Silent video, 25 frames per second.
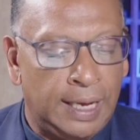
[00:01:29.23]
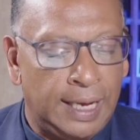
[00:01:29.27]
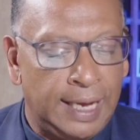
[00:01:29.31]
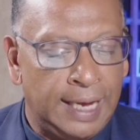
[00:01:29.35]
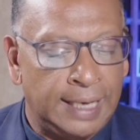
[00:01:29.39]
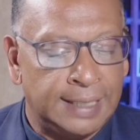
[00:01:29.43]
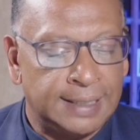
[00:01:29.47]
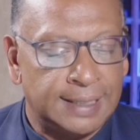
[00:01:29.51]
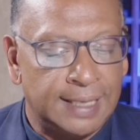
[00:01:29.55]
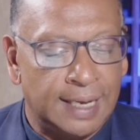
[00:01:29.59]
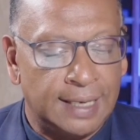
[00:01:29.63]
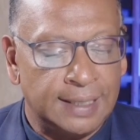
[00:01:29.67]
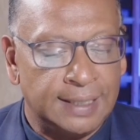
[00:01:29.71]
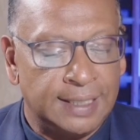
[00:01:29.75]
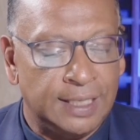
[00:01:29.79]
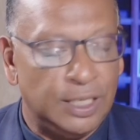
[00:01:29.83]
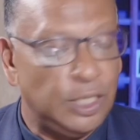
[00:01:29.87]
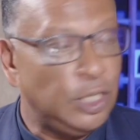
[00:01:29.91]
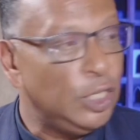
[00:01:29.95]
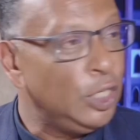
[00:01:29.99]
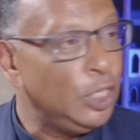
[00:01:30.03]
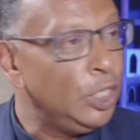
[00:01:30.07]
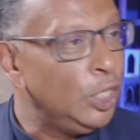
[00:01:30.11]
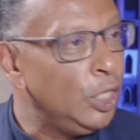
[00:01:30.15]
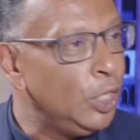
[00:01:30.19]

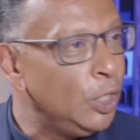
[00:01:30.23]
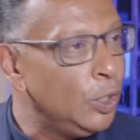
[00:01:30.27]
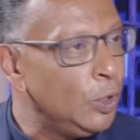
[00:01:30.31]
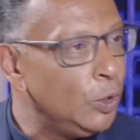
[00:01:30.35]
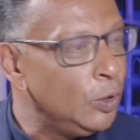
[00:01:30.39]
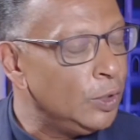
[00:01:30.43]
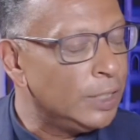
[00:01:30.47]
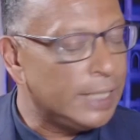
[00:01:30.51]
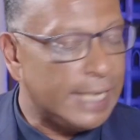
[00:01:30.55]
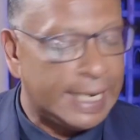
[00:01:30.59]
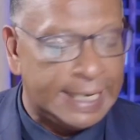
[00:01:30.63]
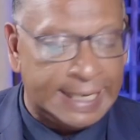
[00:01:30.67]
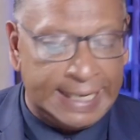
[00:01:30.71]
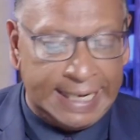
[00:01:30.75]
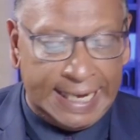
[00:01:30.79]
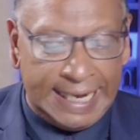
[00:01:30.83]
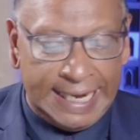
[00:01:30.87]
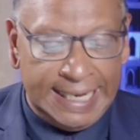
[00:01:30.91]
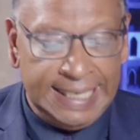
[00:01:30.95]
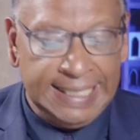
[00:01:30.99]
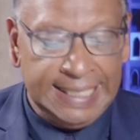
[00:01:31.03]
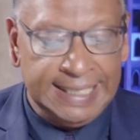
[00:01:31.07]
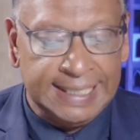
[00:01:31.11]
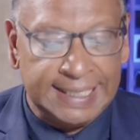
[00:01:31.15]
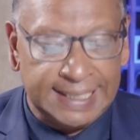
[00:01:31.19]
exciting news and
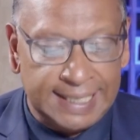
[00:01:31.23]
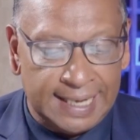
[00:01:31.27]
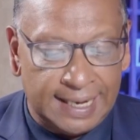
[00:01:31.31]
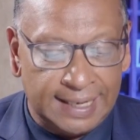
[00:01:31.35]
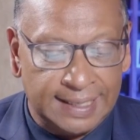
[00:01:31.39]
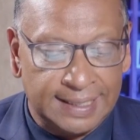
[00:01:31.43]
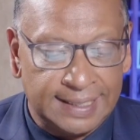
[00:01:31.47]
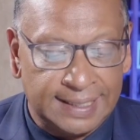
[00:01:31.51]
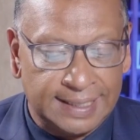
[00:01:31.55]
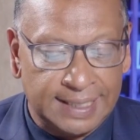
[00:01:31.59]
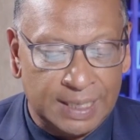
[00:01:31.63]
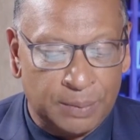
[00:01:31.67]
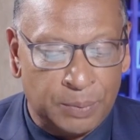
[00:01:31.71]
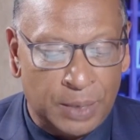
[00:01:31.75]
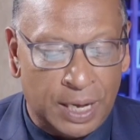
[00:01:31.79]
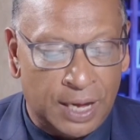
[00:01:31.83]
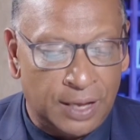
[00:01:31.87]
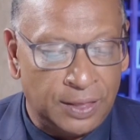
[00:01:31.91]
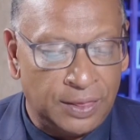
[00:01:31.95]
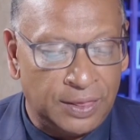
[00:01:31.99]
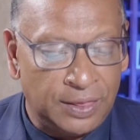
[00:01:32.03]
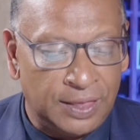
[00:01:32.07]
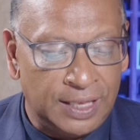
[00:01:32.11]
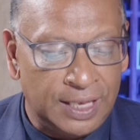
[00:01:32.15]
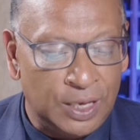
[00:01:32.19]
insights
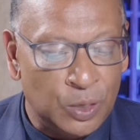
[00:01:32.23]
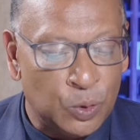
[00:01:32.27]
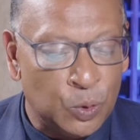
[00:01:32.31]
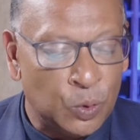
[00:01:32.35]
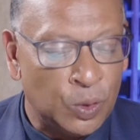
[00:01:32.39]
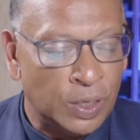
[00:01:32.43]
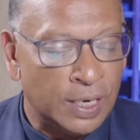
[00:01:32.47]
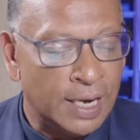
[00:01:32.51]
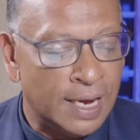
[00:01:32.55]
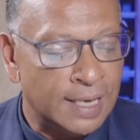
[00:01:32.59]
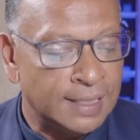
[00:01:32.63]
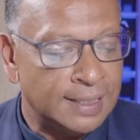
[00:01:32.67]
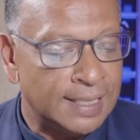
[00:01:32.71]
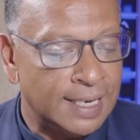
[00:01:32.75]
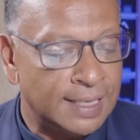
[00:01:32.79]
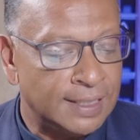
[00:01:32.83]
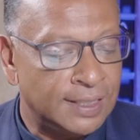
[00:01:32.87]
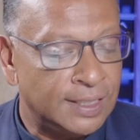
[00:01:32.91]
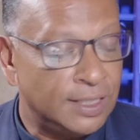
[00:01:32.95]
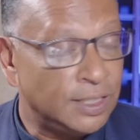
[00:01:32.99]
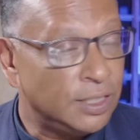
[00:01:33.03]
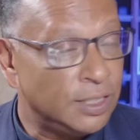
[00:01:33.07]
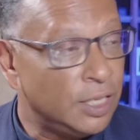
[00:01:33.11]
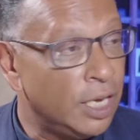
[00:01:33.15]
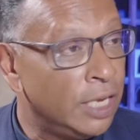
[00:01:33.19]
about the
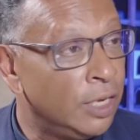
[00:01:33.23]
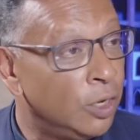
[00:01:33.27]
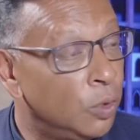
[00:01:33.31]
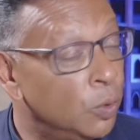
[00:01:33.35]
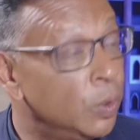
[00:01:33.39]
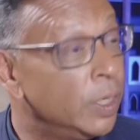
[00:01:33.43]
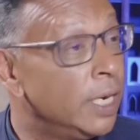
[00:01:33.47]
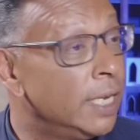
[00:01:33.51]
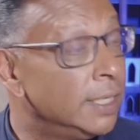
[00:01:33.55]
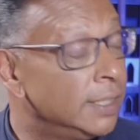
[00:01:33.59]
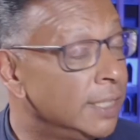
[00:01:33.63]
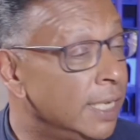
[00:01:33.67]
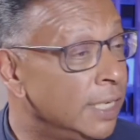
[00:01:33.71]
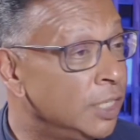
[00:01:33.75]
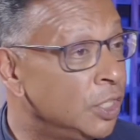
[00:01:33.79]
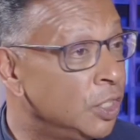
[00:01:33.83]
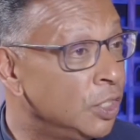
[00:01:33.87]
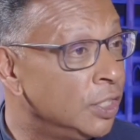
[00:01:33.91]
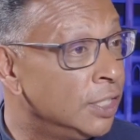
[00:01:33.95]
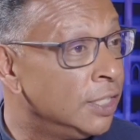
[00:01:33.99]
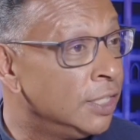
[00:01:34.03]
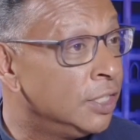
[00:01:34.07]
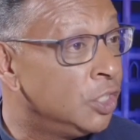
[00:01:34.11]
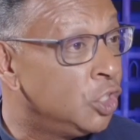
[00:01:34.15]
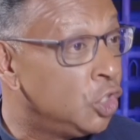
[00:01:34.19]

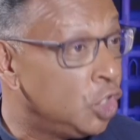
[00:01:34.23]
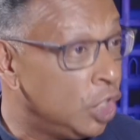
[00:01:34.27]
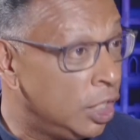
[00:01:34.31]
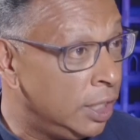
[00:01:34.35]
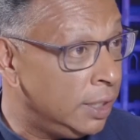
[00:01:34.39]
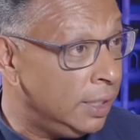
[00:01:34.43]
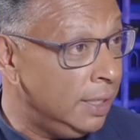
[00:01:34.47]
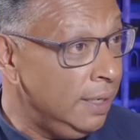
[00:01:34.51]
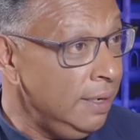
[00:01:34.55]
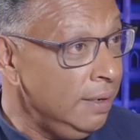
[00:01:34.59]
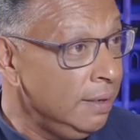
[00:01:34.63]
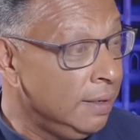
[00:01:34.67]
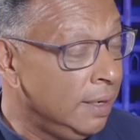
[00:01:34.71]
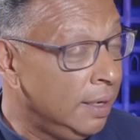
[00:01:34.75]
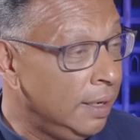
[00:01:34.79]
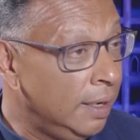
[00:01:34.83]
organization's journey,